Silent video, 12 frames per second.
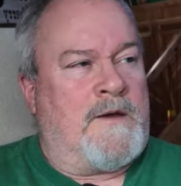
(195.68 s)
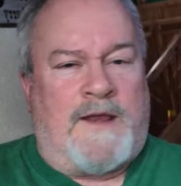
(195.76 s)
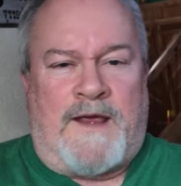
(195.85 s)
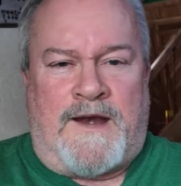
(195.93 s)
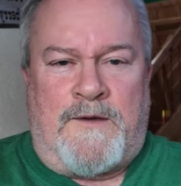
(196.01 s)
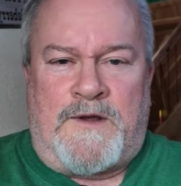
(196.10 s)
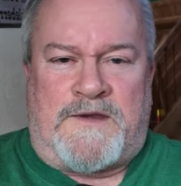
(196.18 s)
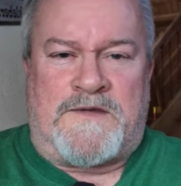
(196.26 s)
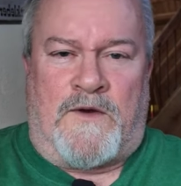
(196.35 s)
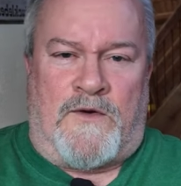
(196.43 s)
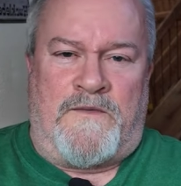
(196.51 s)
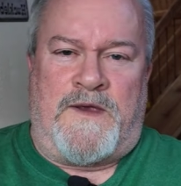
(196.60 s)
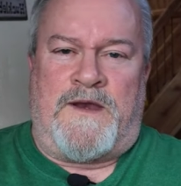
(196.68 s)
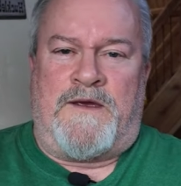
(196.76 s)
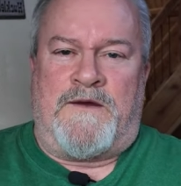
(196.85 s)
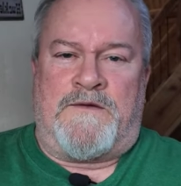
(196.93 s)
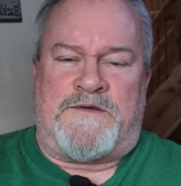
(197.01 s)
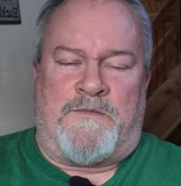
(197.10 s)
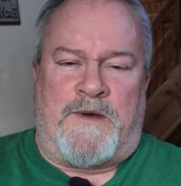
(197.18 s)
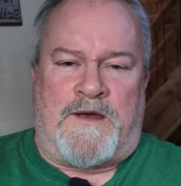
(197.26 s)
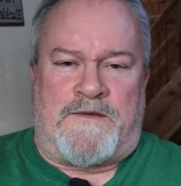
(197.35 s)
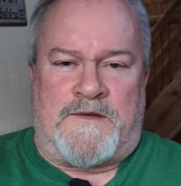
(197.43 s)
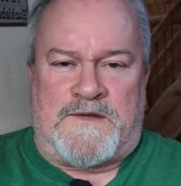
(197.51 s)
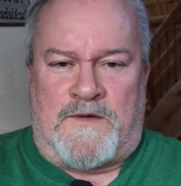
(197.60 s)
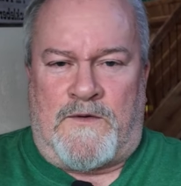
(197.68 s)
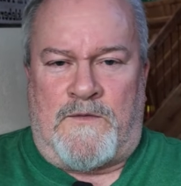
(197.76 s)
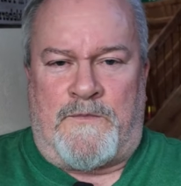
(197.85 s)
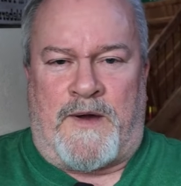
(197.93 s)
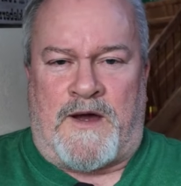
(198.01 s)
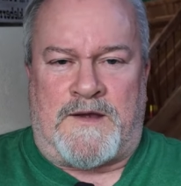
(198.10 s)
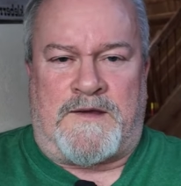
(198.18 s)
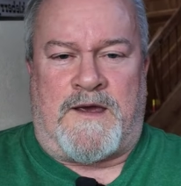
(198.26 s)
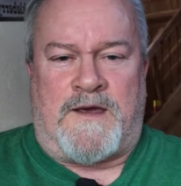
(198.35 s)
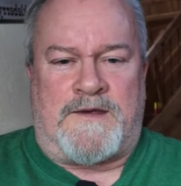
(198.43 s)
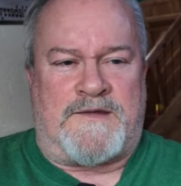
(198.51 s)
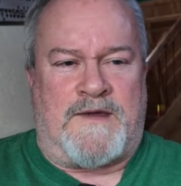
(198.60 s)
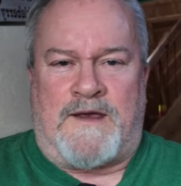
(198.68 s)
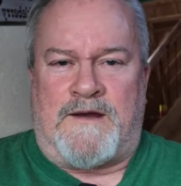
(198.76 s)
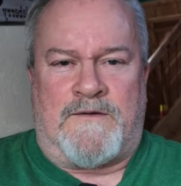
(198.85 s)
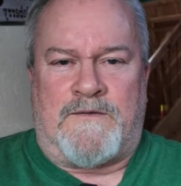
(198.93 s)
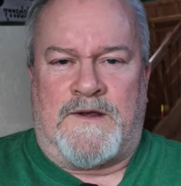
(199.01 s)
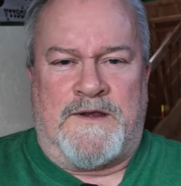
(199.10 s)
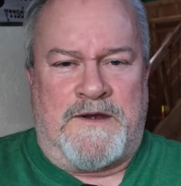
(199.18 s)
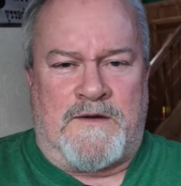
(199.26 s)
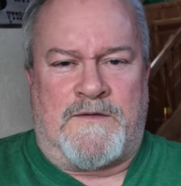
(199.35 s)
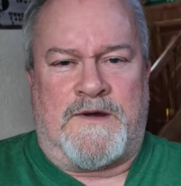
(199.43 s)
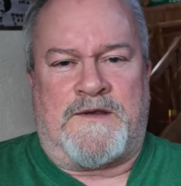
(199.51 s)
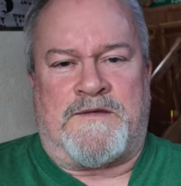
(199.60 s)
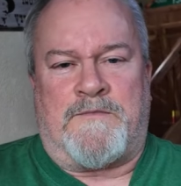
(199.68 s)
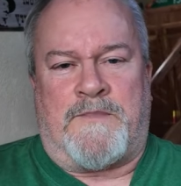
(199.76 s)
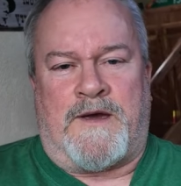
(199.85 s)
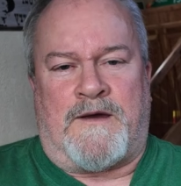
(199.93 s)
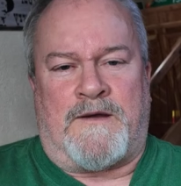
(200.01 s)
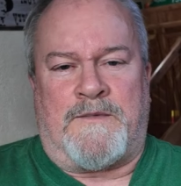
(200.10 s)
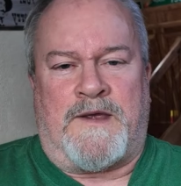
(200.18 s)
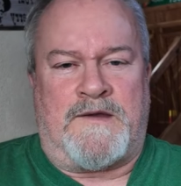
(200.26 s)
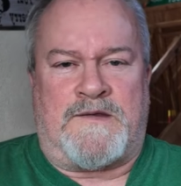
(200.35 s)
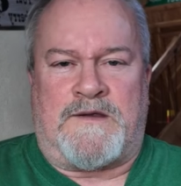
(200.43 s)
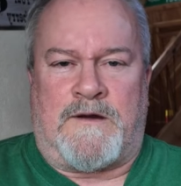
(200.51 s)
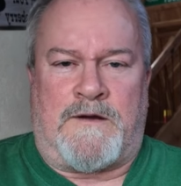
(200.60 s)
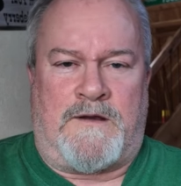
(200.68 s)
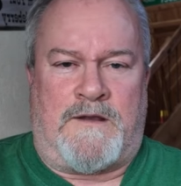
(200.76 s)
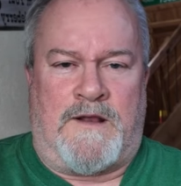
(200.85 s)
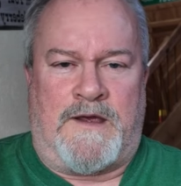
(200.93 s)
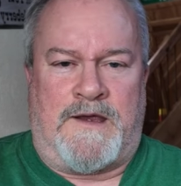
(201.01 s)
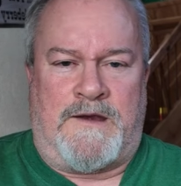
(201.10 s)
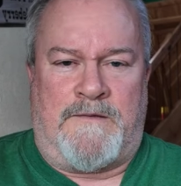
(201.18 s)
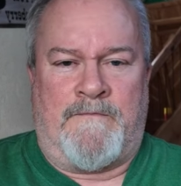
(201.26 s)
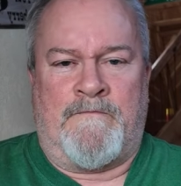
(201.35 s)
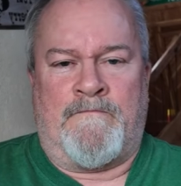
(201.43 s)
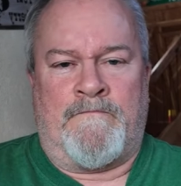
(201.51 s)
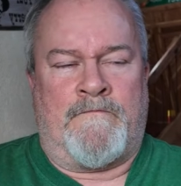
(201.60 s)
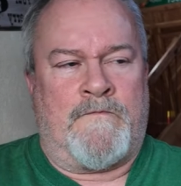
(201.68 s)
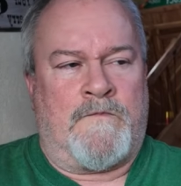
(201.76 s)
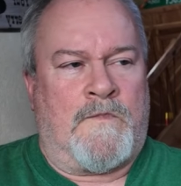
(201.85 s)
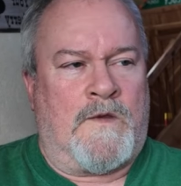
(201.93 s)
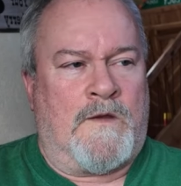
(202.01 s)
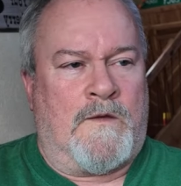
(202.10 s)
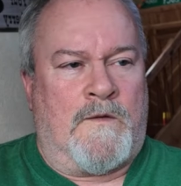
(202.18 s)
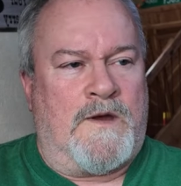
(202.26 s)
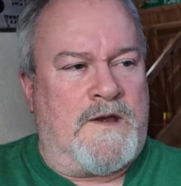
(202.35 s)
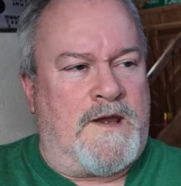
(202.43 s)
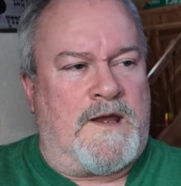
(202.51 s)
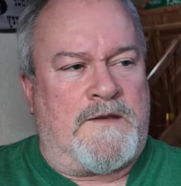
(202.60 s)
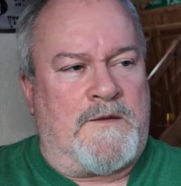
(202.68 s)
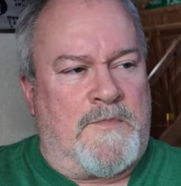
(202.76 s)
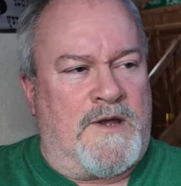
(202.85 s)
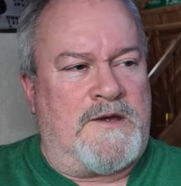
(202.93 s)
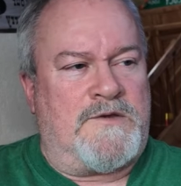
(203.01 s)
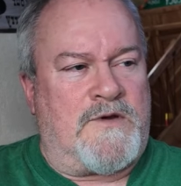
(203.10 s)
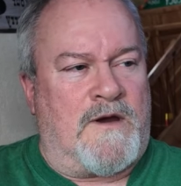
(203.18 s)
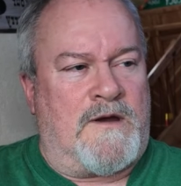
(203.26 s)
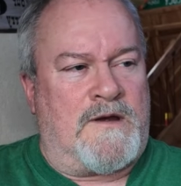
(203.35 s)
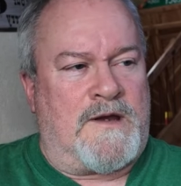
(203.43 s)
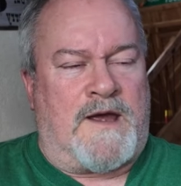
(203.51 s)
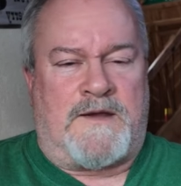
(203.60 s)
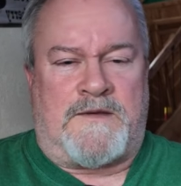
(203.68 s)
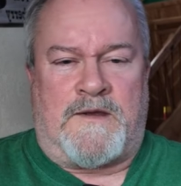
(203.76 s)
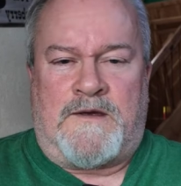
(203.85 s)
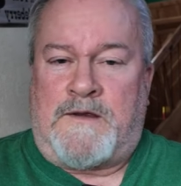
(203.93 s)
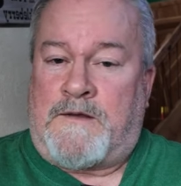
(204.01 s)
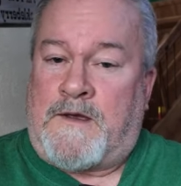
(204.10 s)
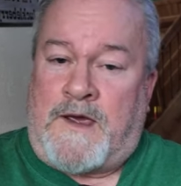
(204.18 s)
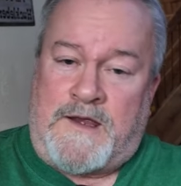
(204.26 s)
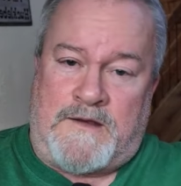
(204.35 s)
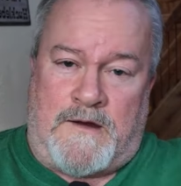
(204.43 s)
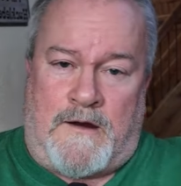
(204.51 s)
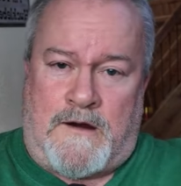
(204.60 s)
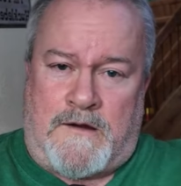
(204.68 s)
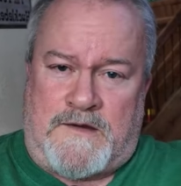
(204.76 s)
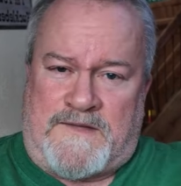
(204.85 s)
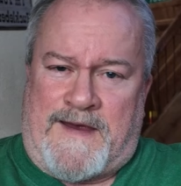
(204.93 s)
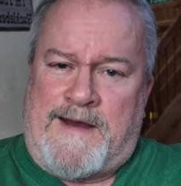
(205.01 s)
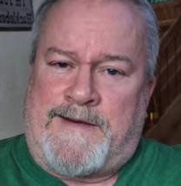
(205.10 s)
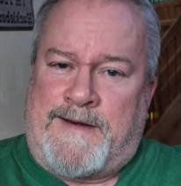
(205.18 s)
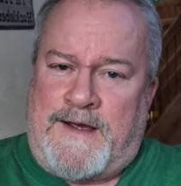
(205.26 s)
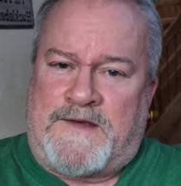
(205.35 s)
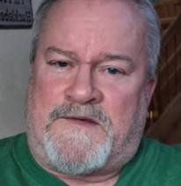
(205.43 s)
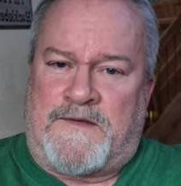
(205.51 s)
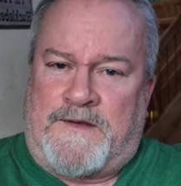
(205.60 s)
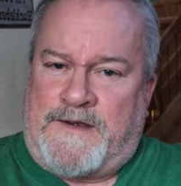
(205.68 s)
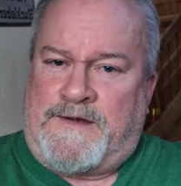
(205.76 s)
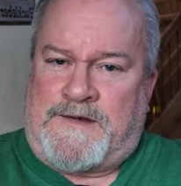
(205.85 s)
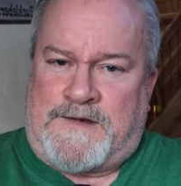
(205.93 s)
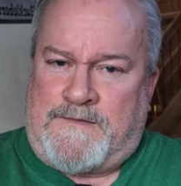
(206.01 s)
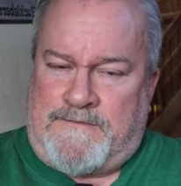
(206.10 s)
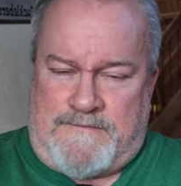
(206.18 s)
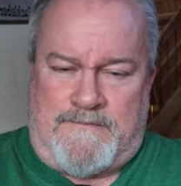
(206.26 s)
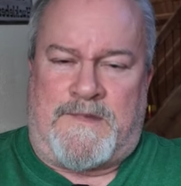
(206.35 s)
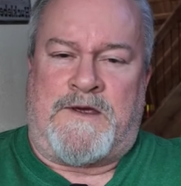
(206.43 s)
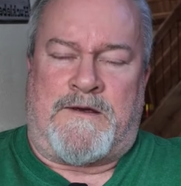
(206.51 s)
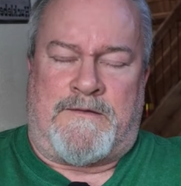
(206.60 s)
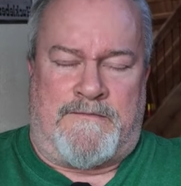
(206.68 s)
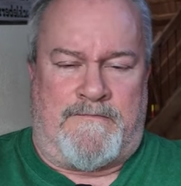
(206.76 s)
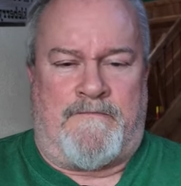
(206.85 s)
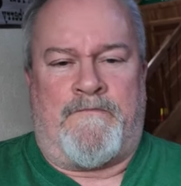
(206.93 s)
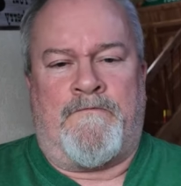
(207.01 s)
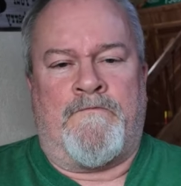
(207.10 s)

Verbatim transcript: But that ain't what this whole video is about, this whole podcast. I don't really know what it's about. I'm getting started late. Went and had the blood drawn, got the, the hey, the heart sounded excellent. Yep.